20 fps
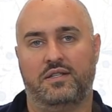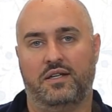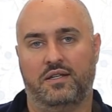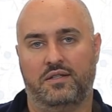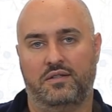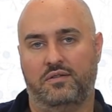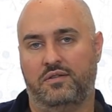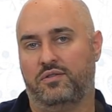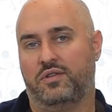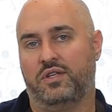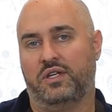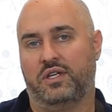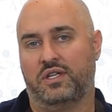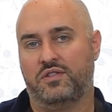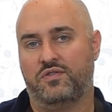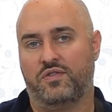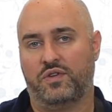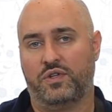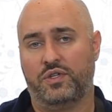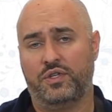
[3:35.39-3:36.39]
that you think
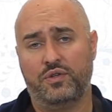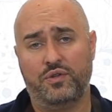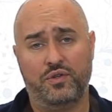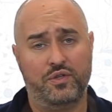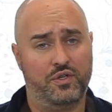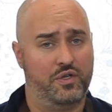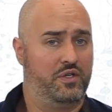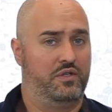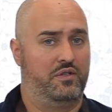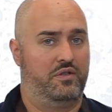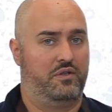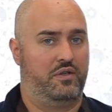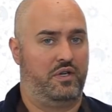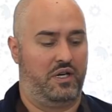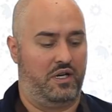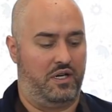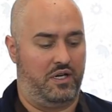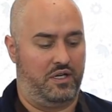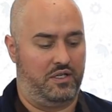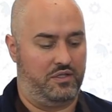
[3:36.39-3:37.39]
is for you,
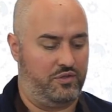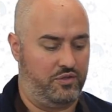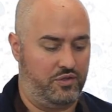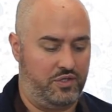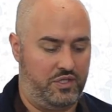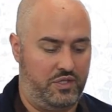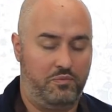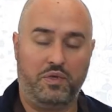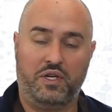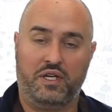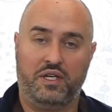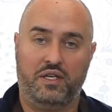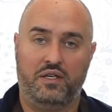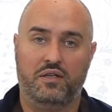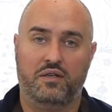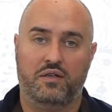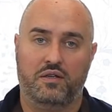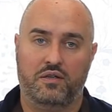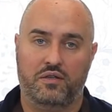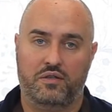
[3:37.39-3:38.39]
just
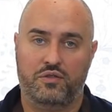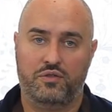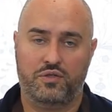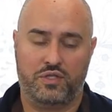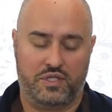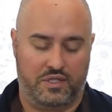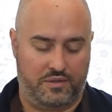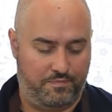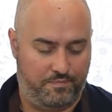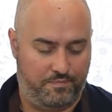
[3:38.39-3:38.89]
simply use it.